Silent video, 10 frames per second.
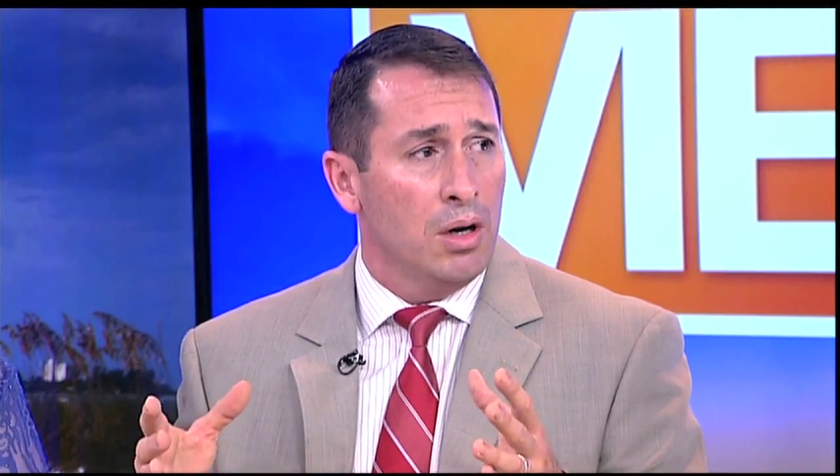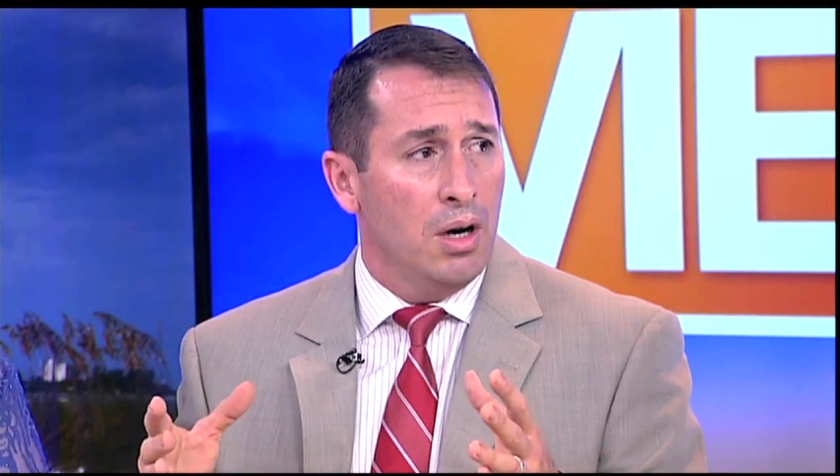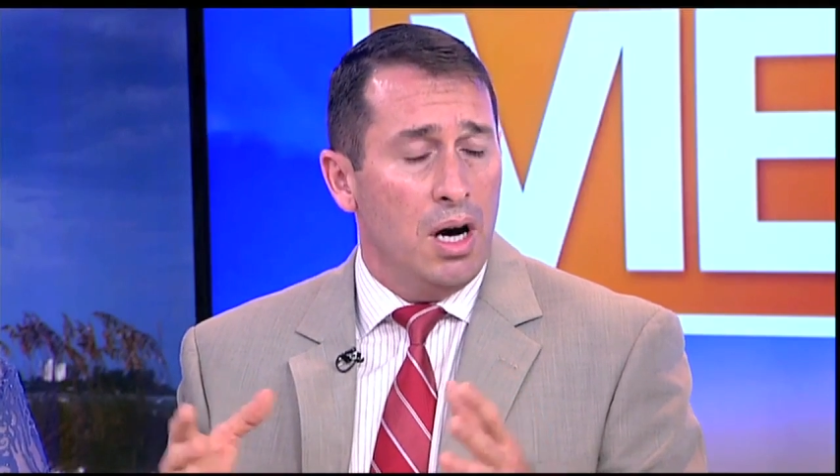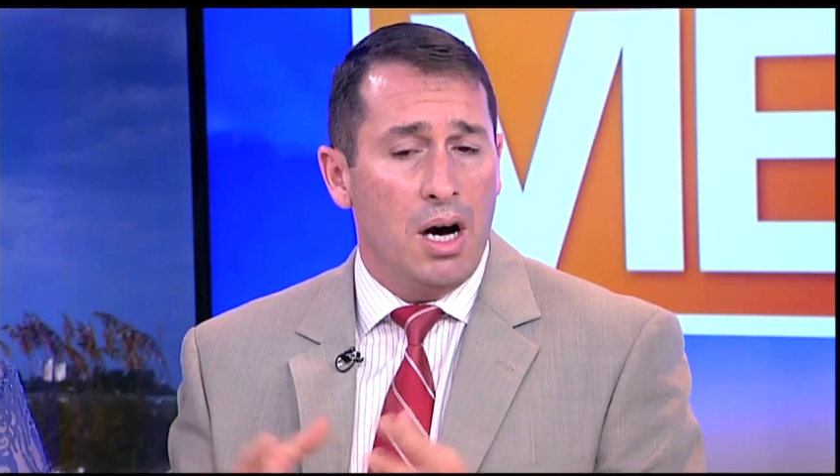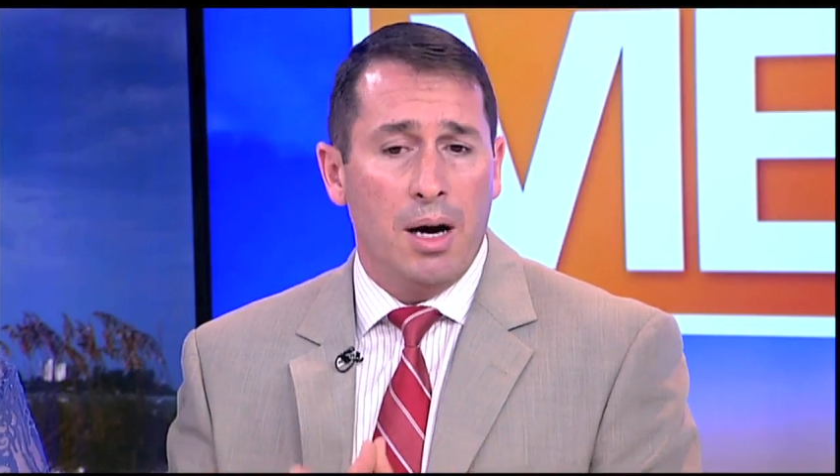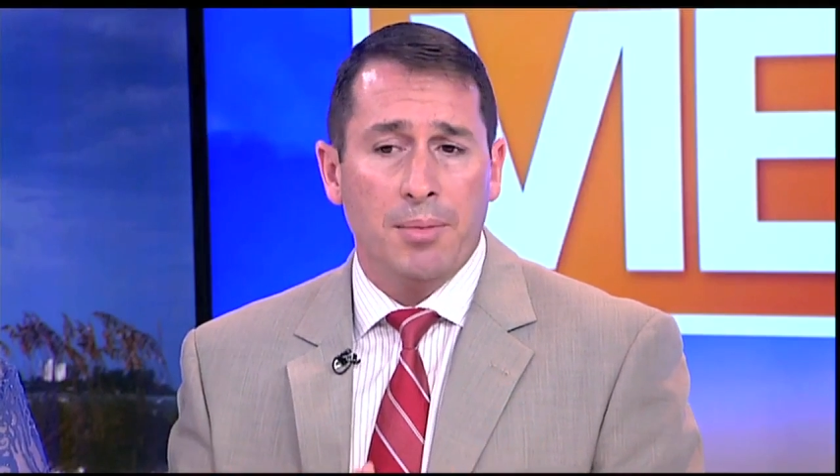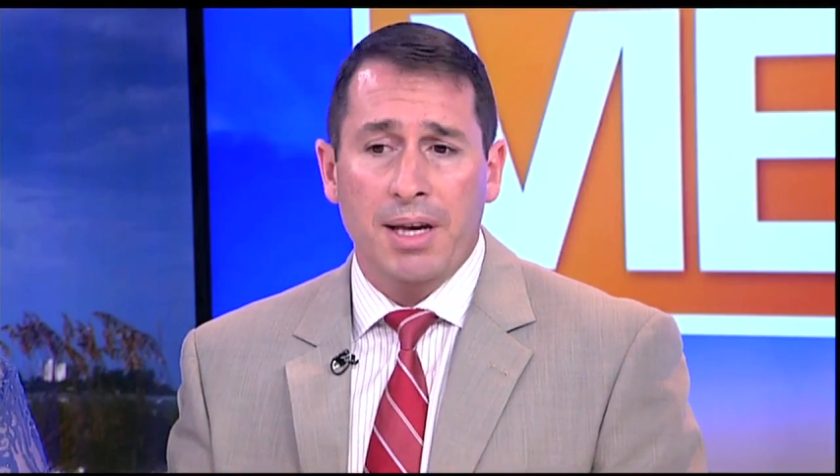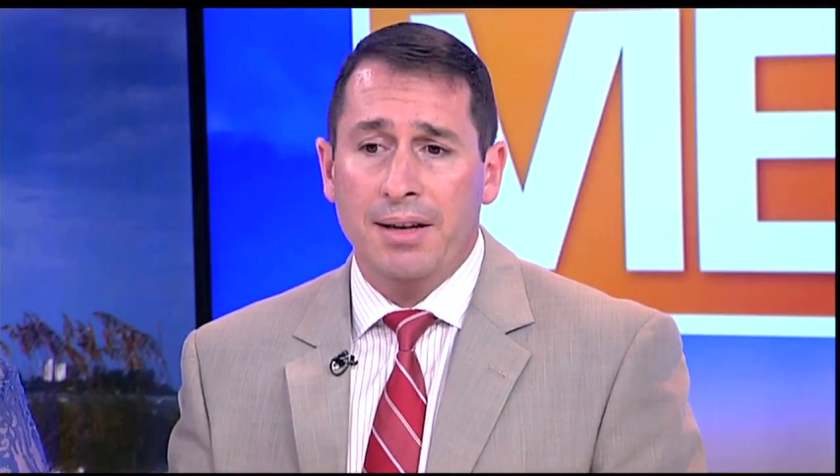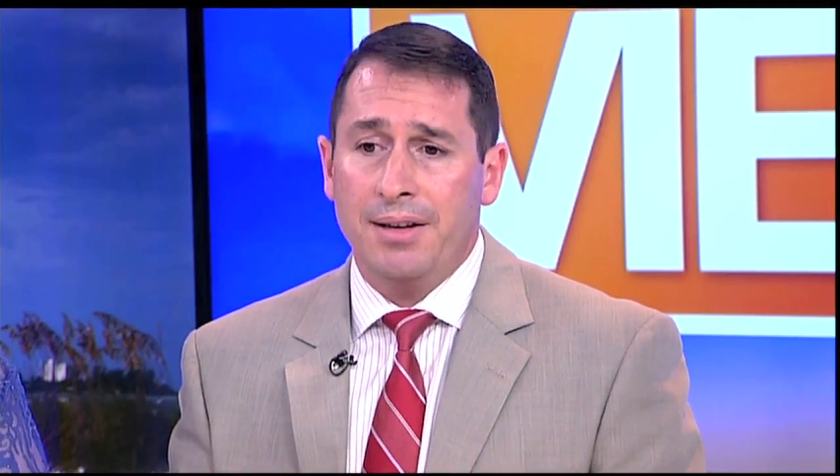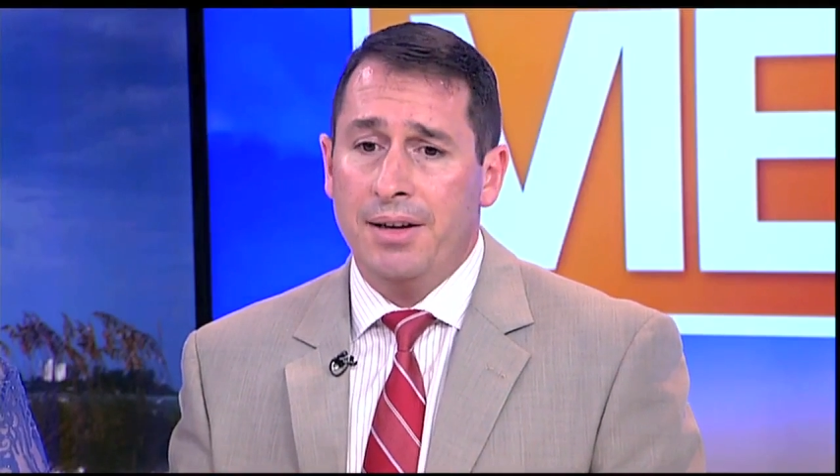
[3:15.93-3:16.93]
Okay. Um,
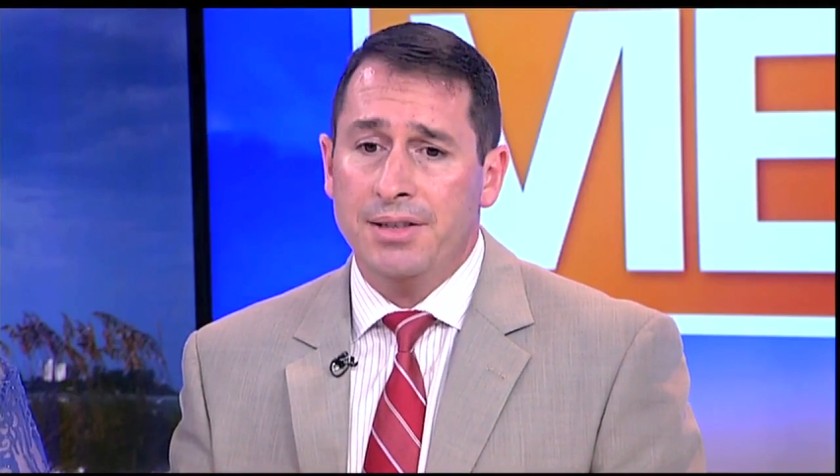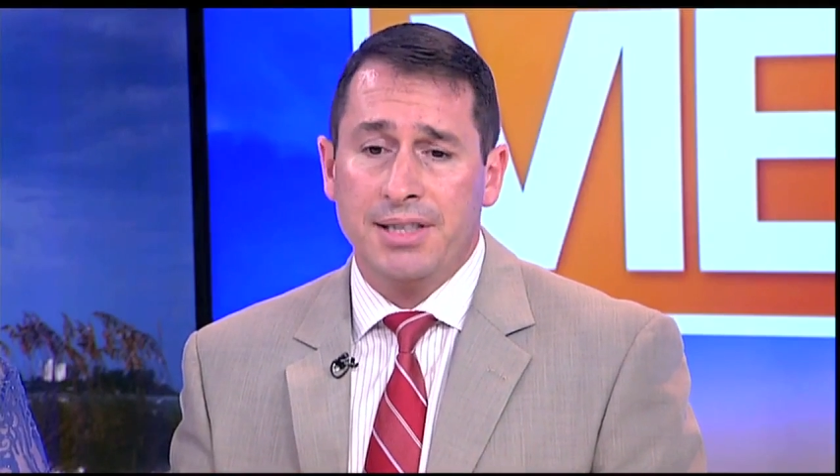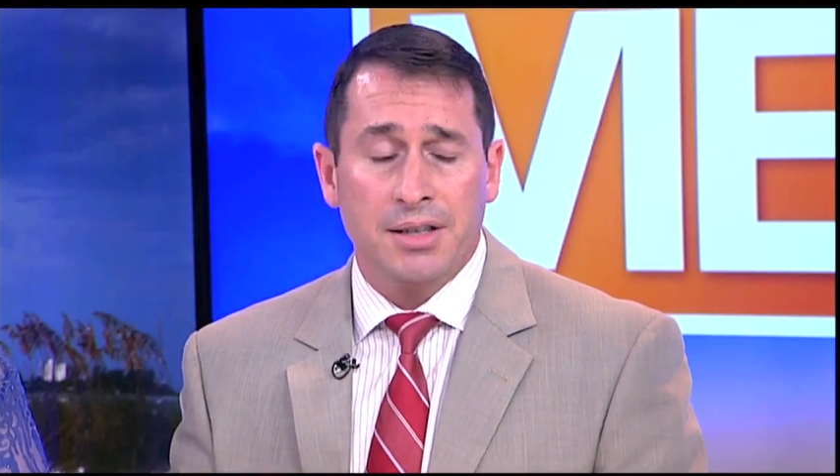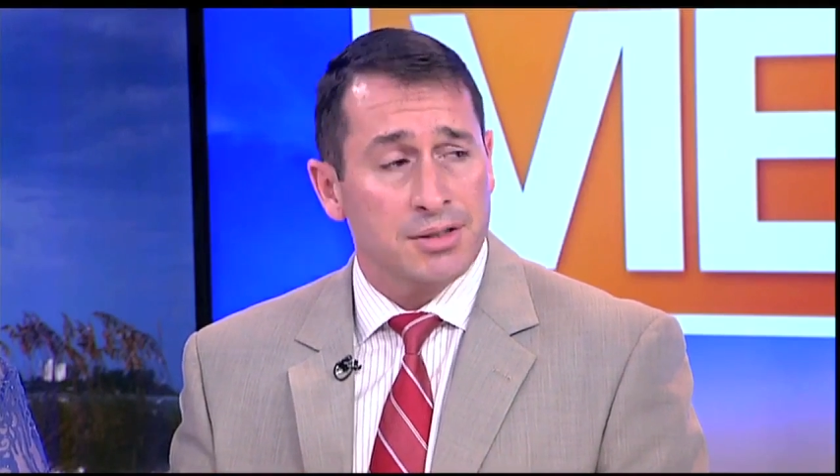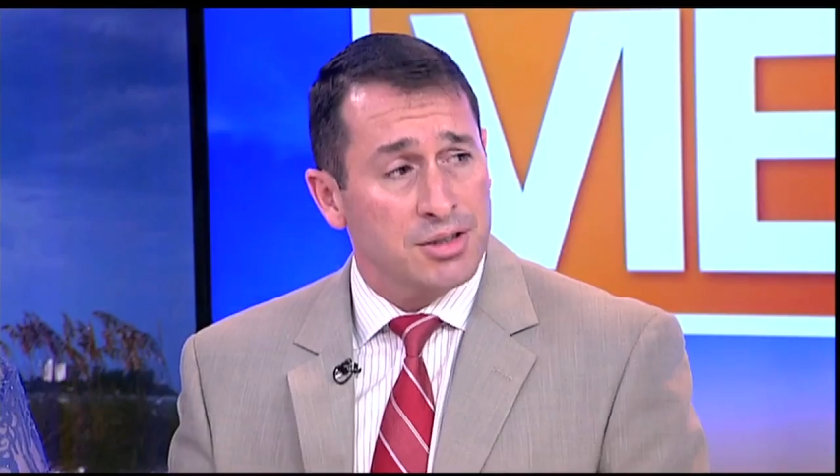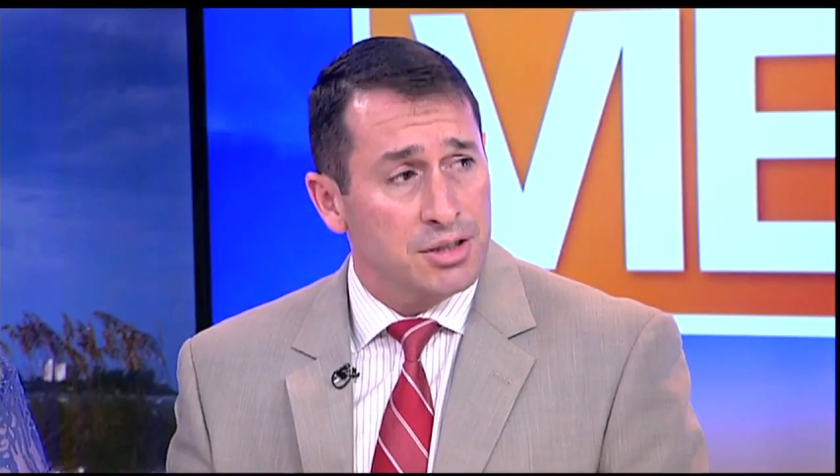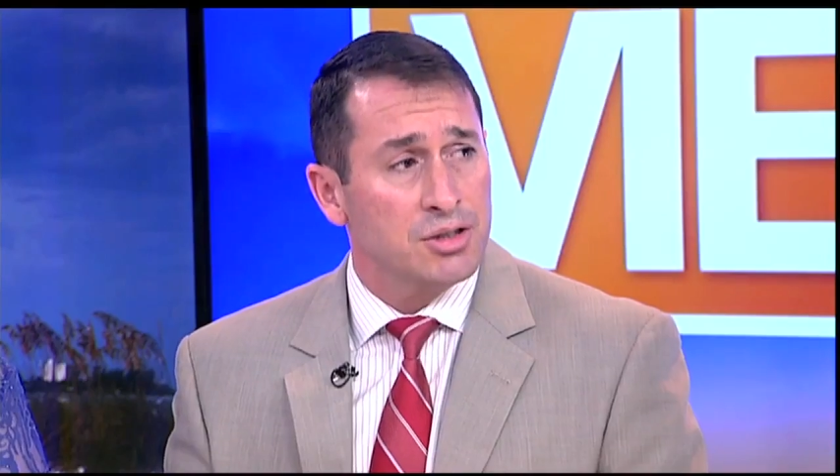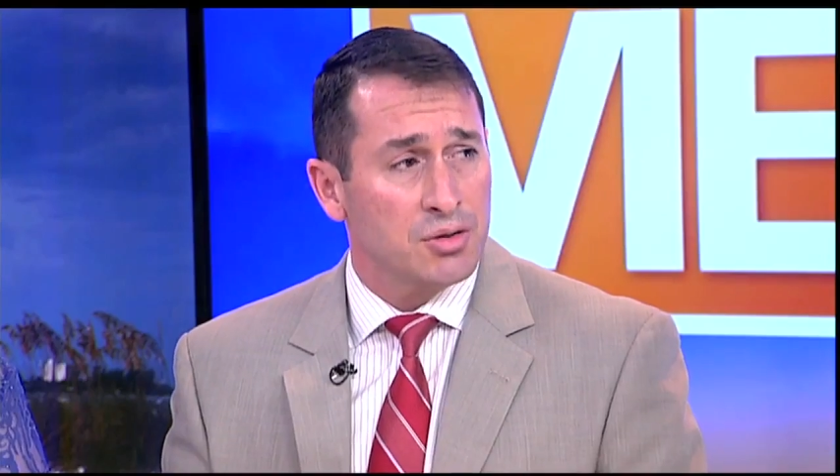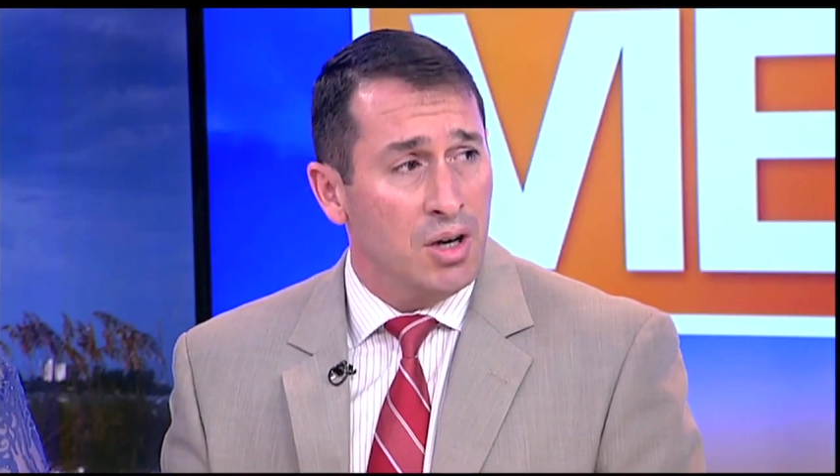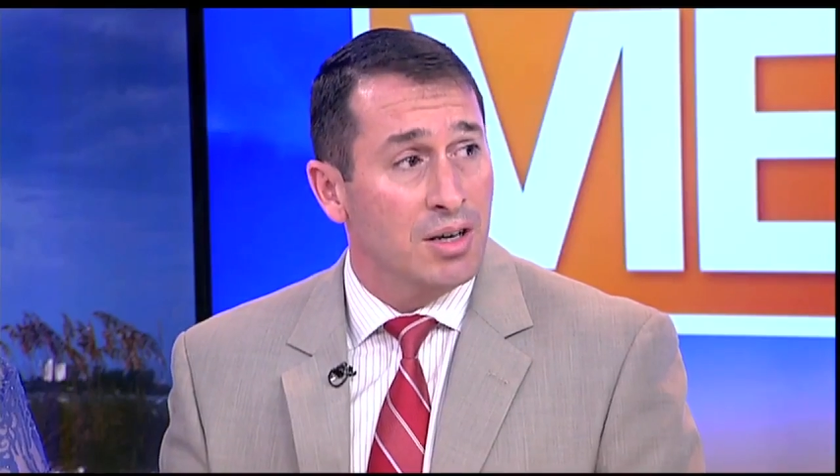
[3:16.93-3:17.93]
yet, you know, sales are still
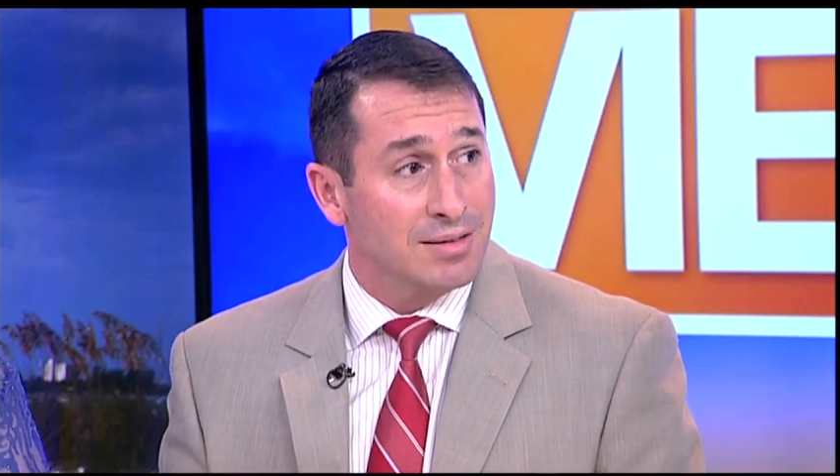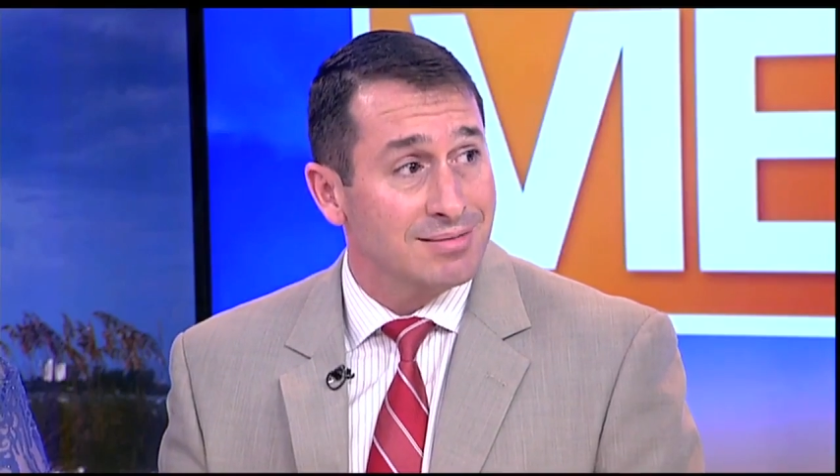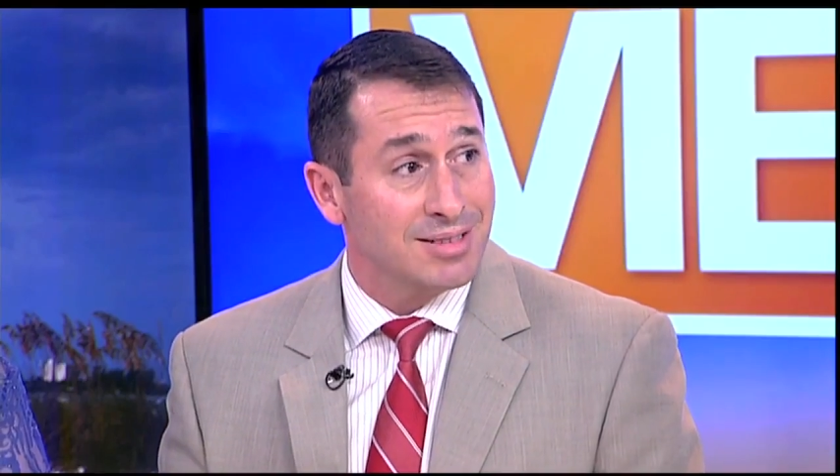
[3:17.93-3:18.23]
strong.